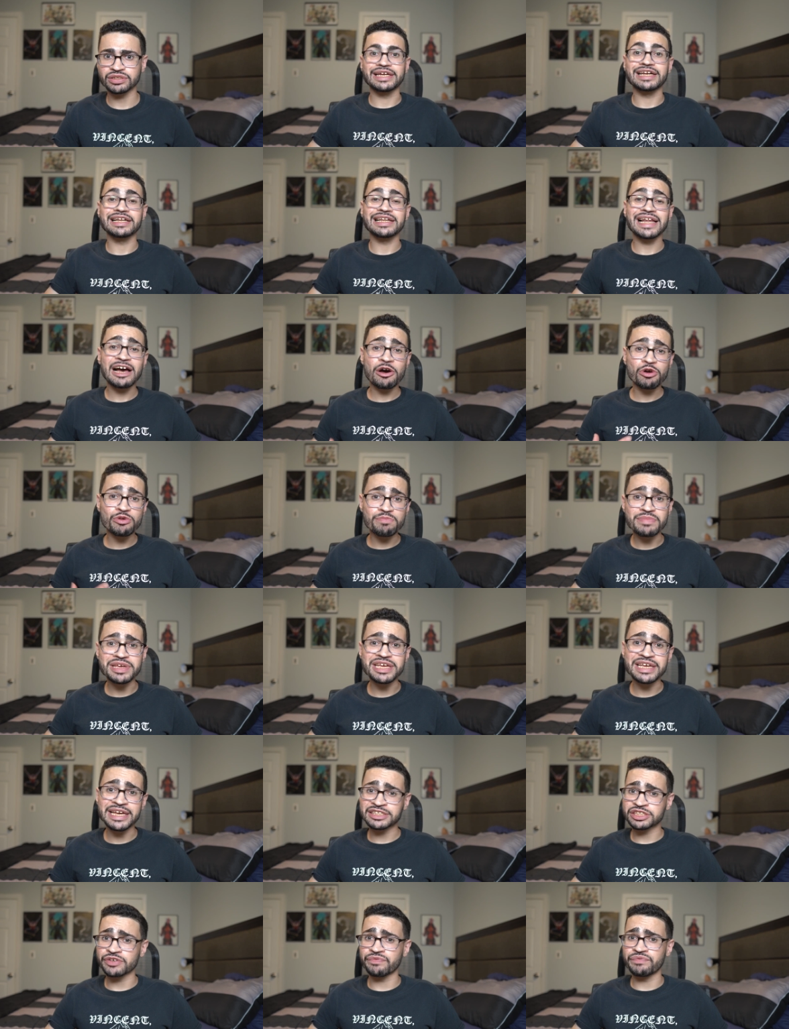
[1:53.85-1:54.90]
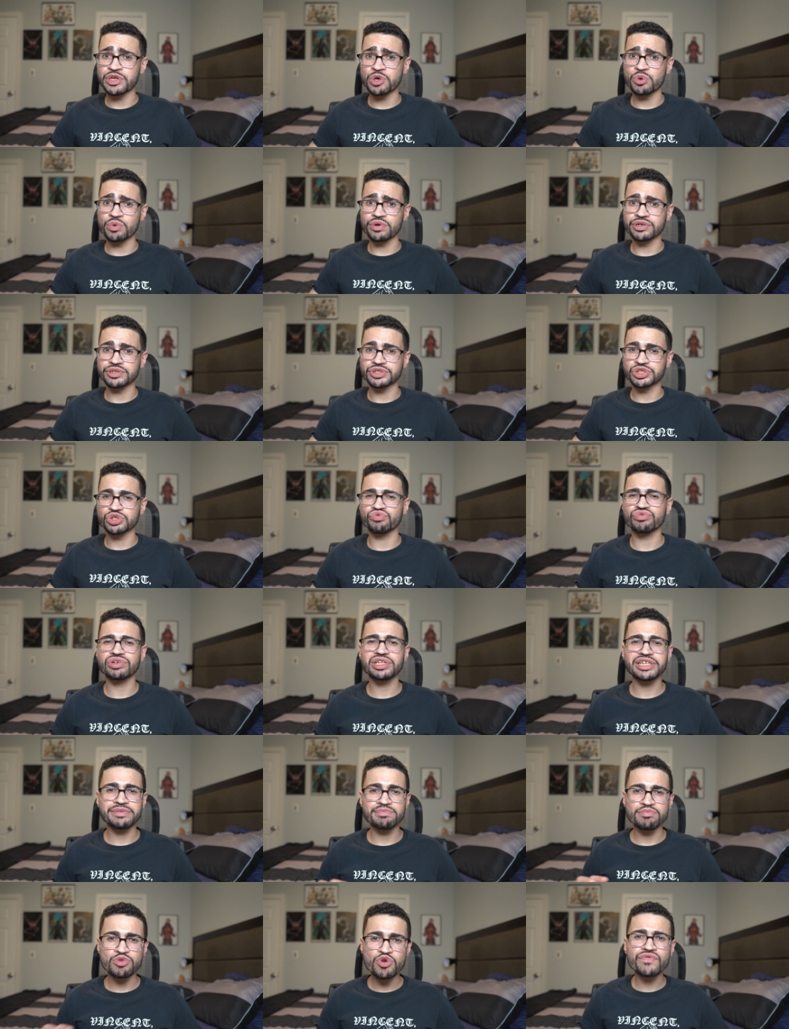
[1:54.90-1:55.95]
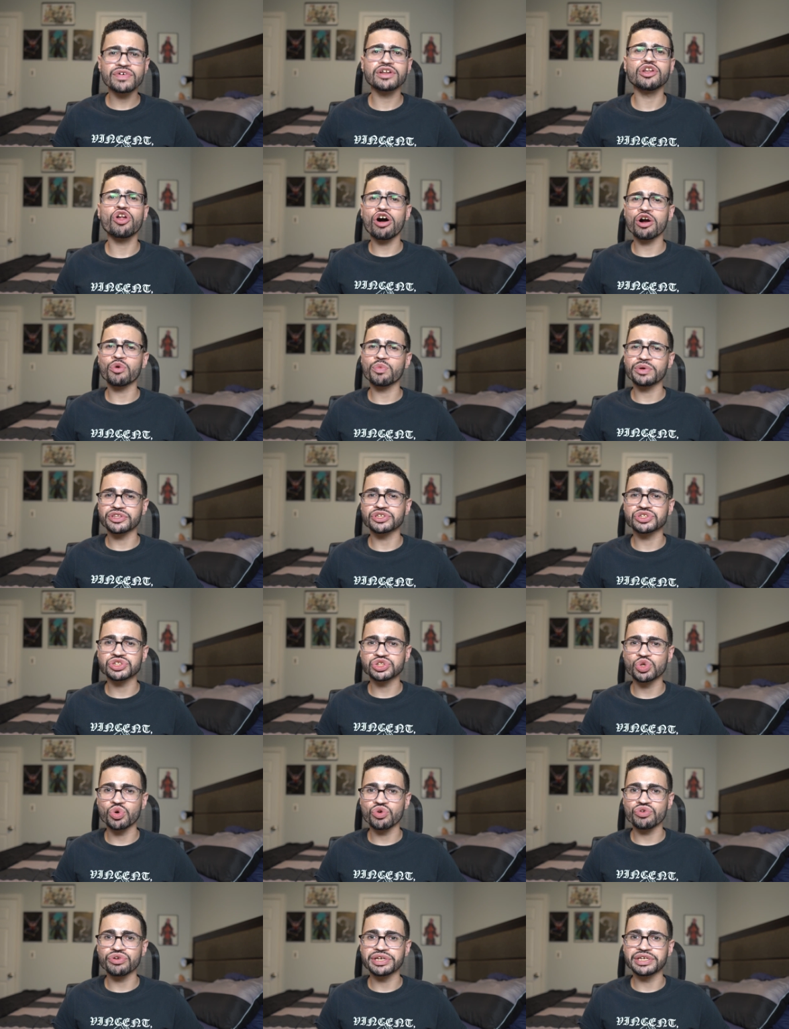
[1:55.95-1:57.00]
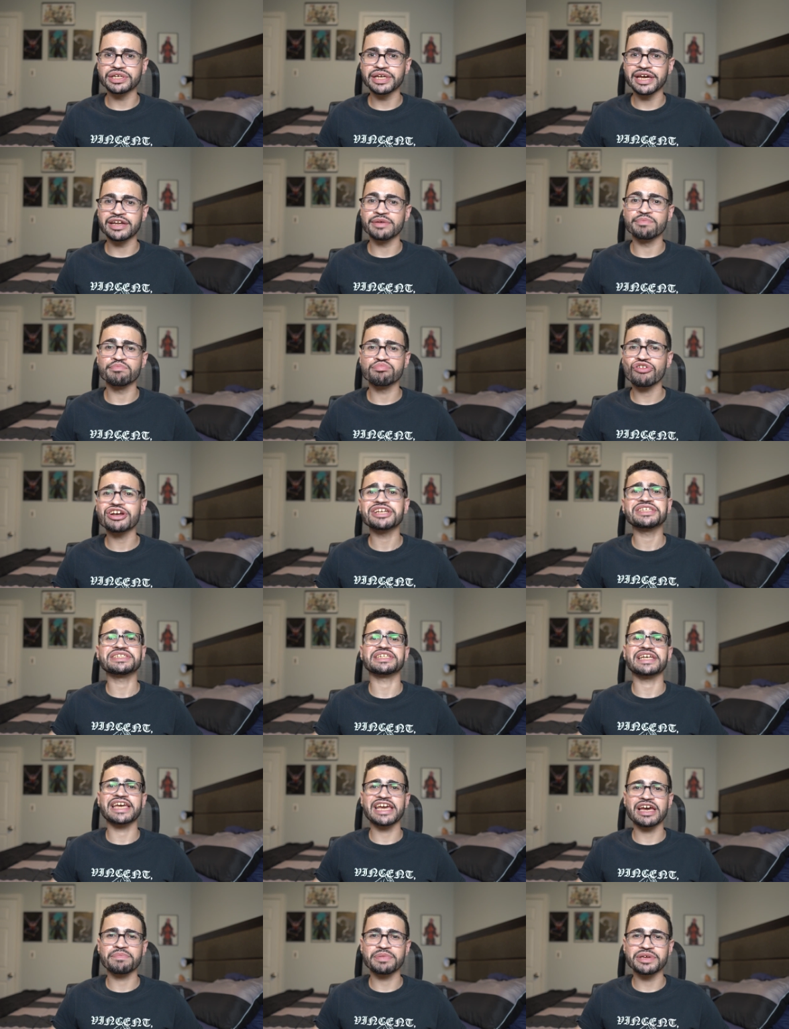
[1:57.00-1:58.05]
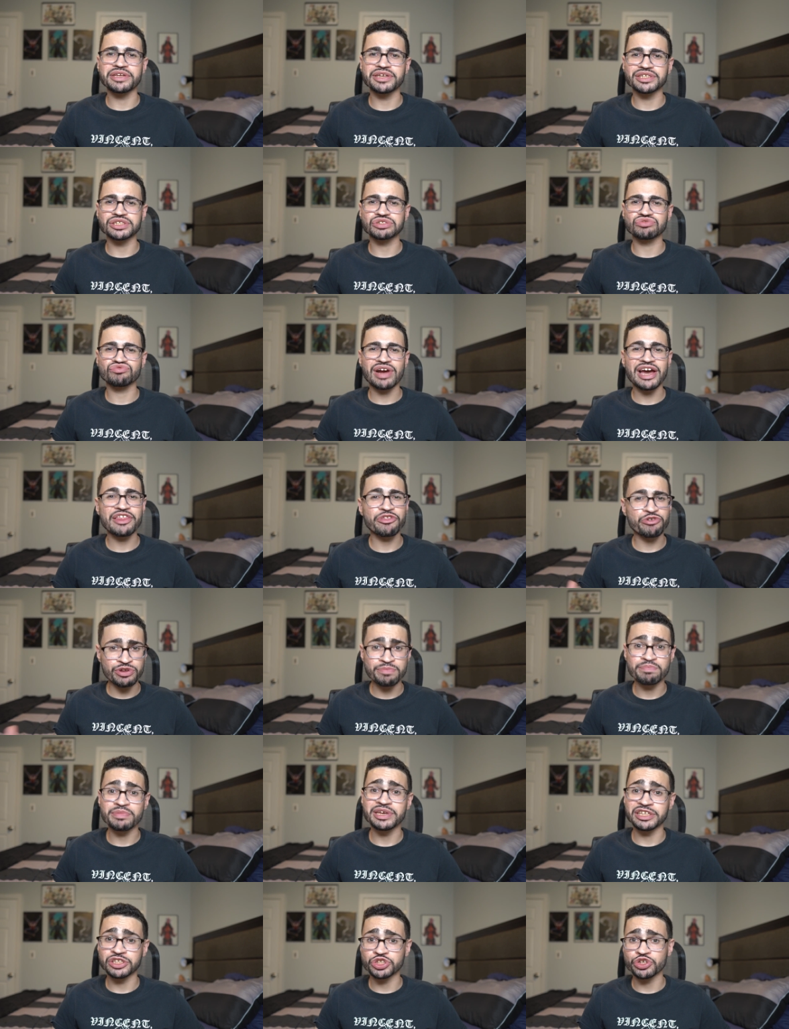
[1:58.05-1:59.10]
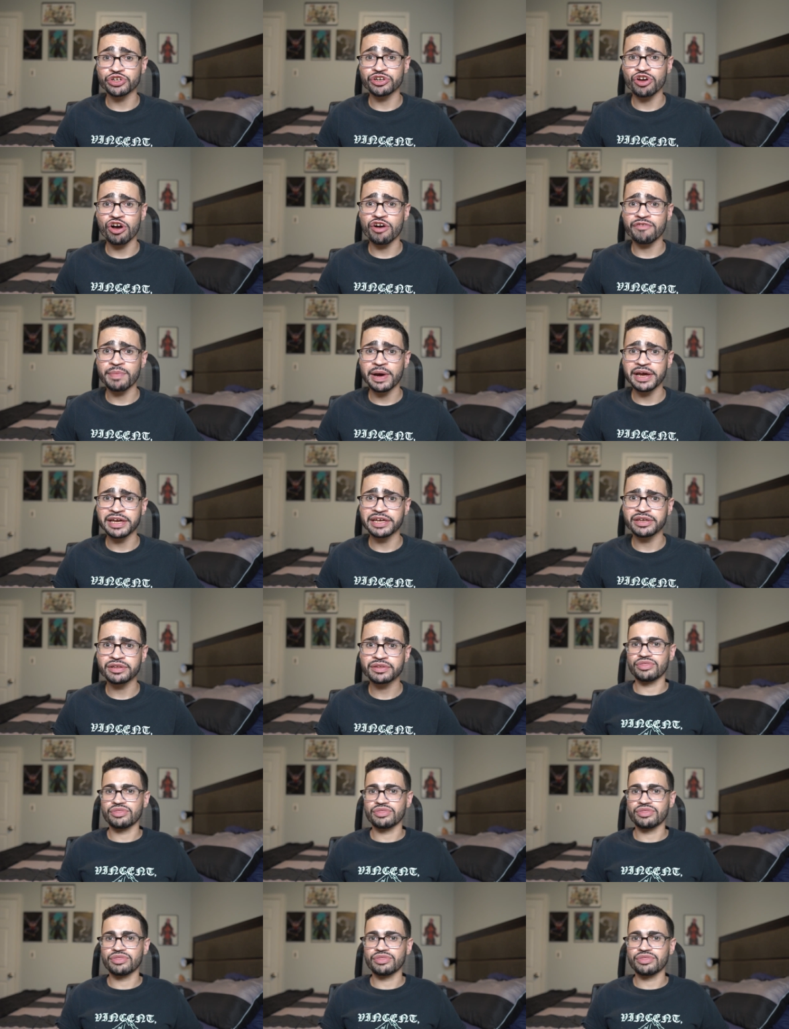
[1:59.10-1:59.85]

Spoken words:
It allowed me as a viewer to really move along with the story and embrace the campiness rather than being turned off by it.